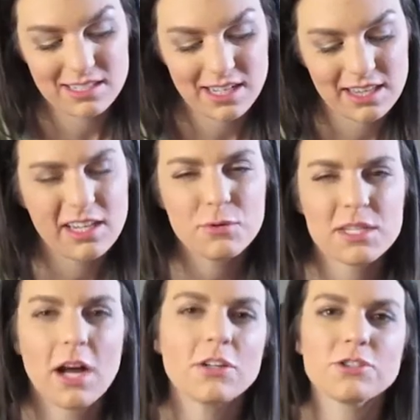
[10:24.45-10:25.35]
I think it was
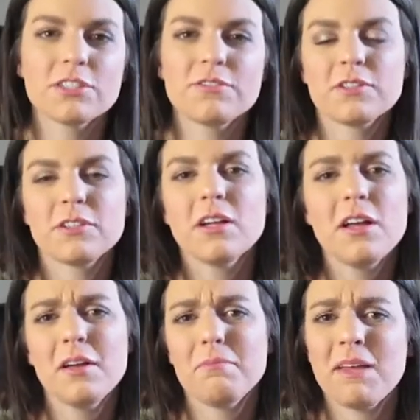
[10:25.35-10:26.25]
100 for
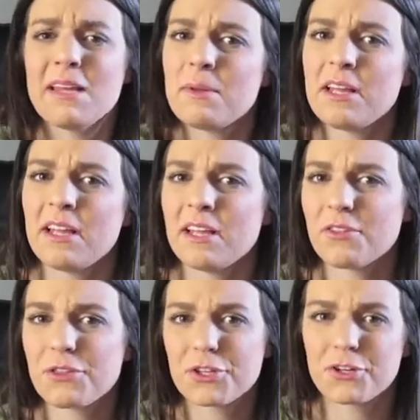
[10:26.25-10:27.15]

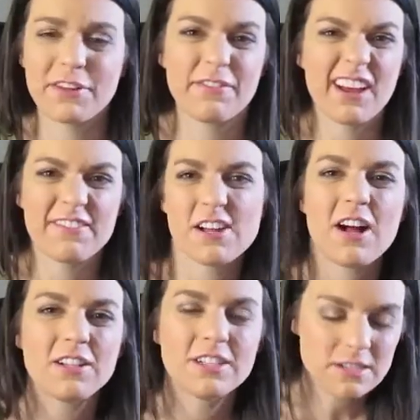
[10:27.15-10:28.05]
maybe
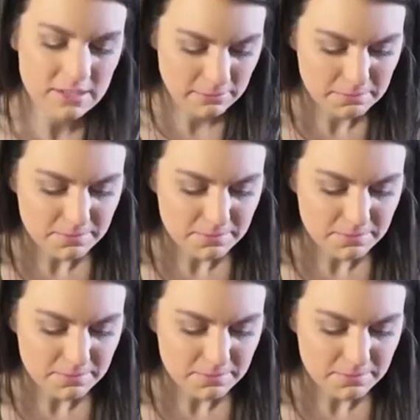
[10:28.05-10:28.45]
$35.